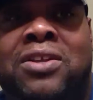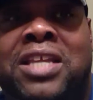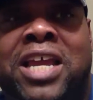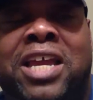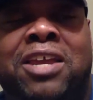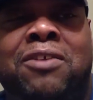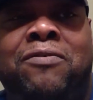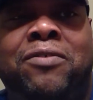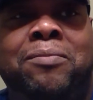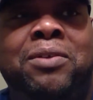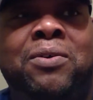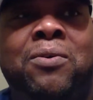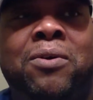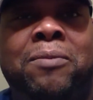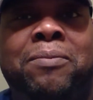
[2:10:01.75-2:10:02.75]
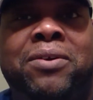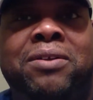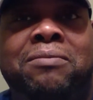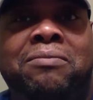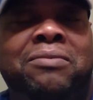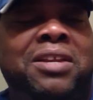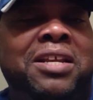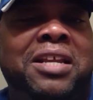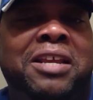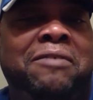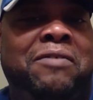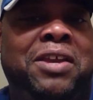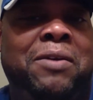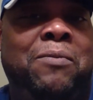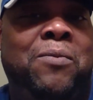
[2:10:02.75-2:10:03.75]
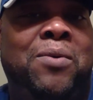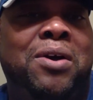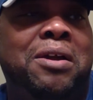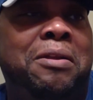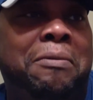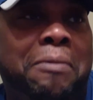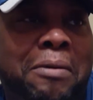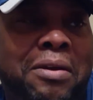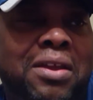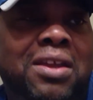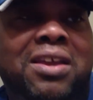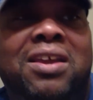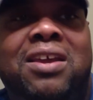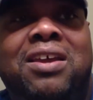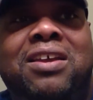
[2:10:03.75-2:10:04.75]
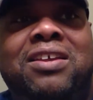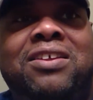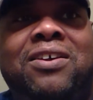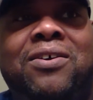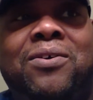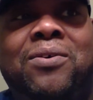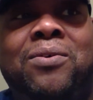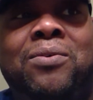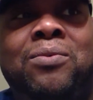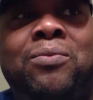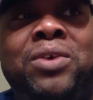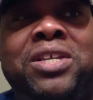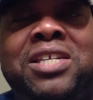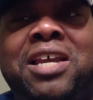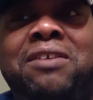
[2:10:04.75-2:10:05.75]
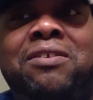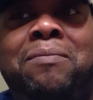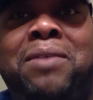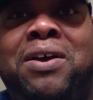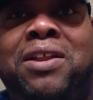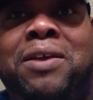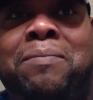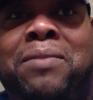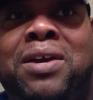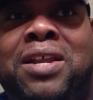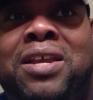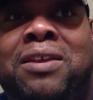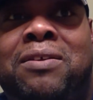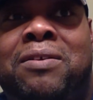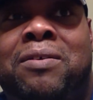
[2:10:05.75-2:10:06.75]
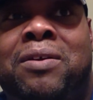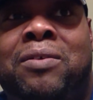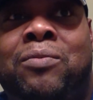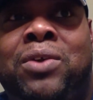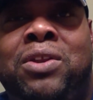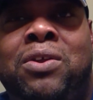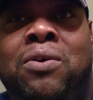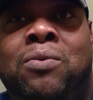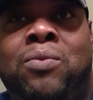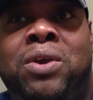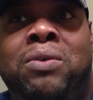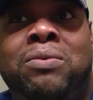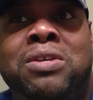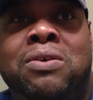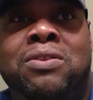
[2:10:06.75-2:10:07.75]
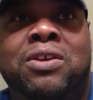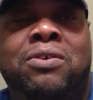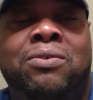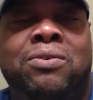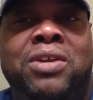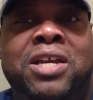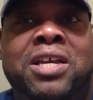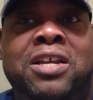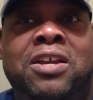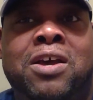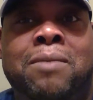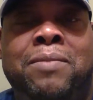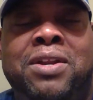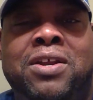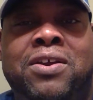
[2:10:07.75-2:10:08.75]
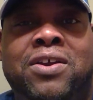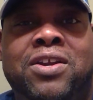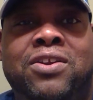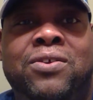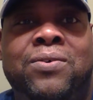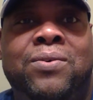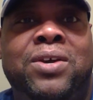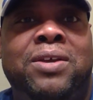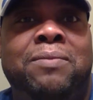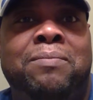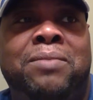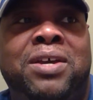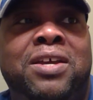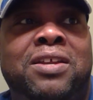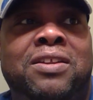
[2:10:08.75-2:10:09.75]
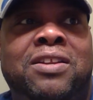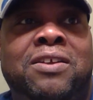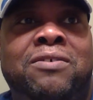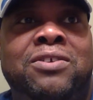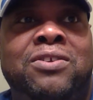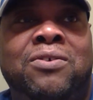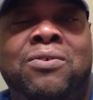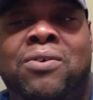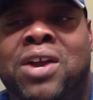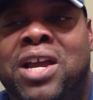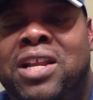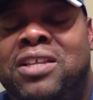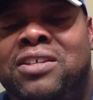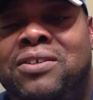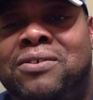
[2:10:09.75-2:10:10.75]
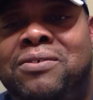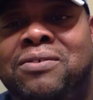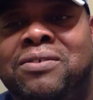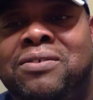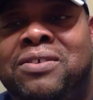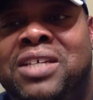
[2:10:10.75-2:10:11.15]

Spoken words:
Thank you from the corporate. Didn't even get one. So we saved them all that money. We know we was the only crew that could come in there and do it, but there was no gratitude.